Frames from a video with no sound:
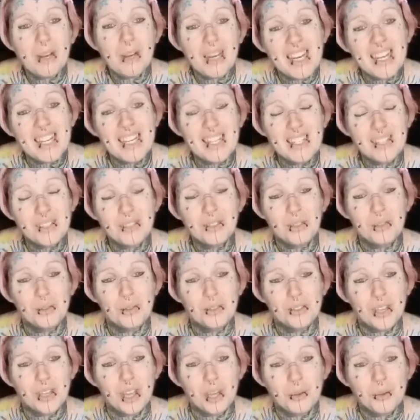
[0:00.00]
please do
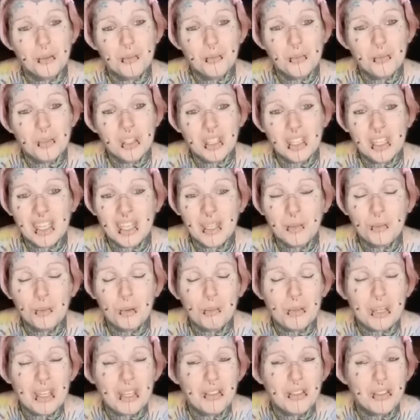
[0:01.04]
so. It
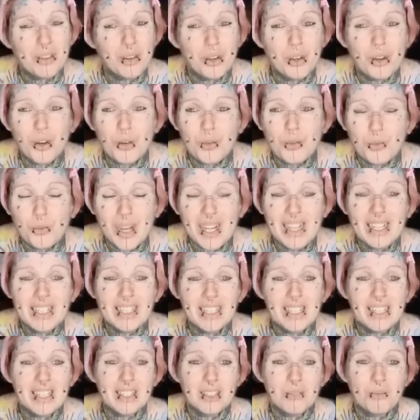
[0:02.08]
will be the
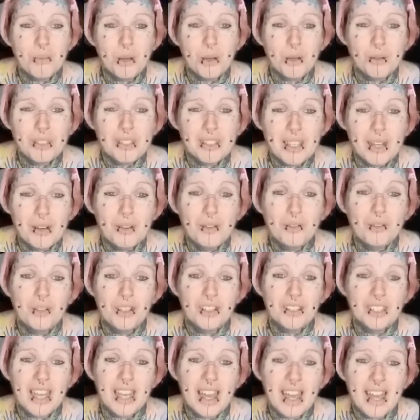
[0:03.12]
greatest, most
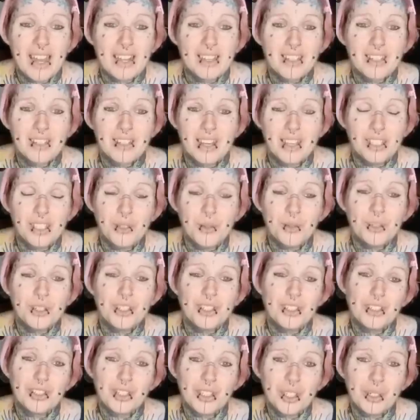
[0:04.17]
selfless act that you
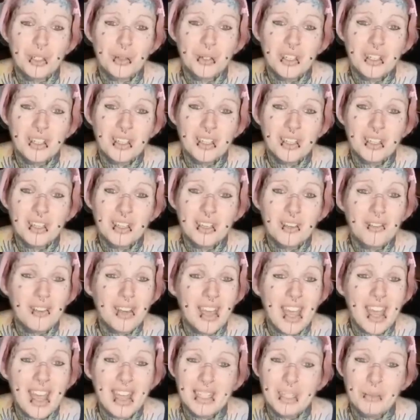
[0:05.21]
can do
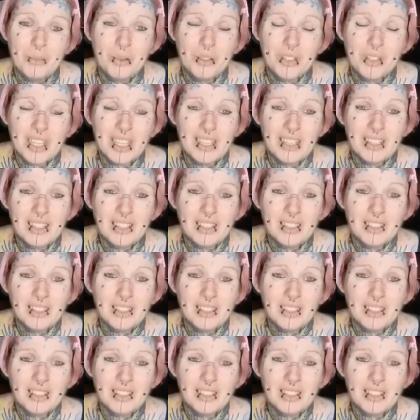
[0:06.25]
for anybody.